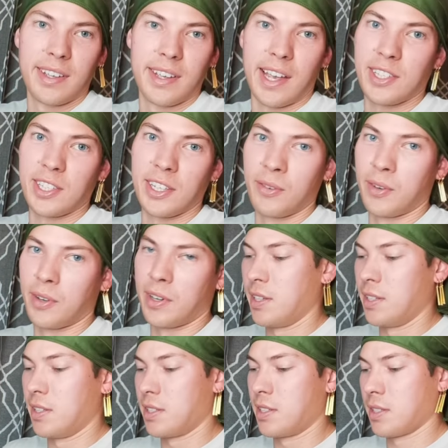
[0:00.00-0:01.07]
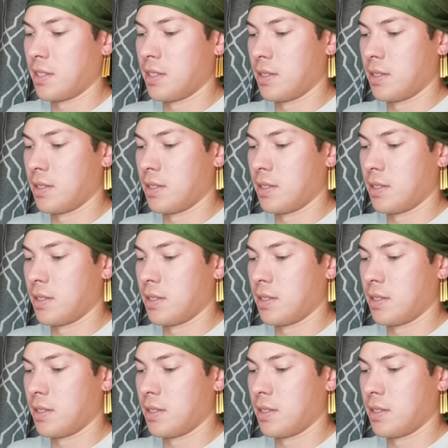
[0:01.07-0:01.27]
It's in one of these.